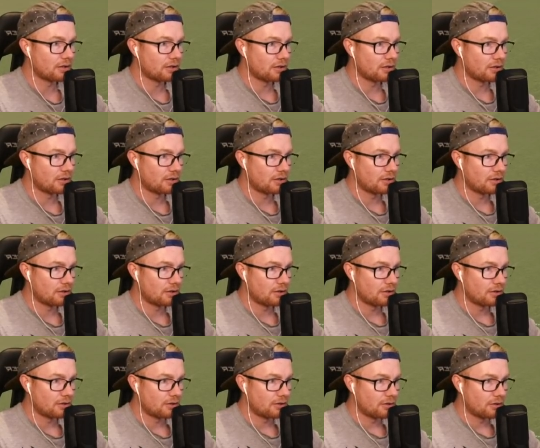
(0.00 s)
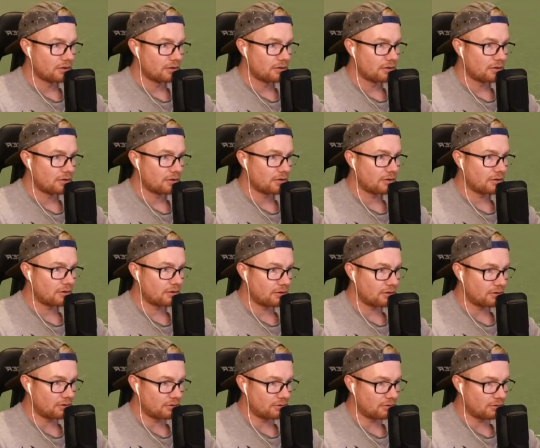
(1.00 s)

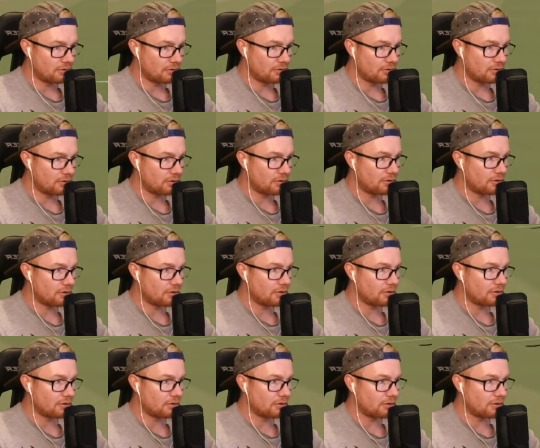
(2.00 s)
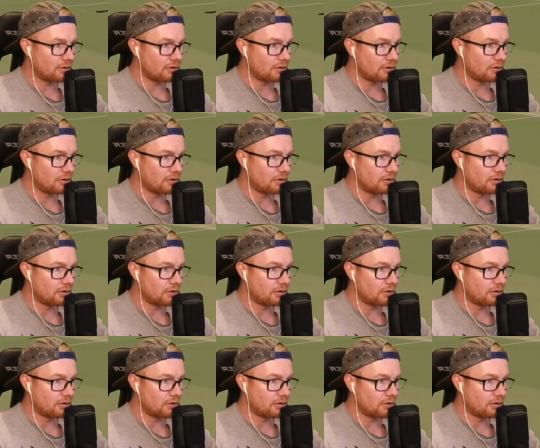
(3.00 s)
Nothing is said.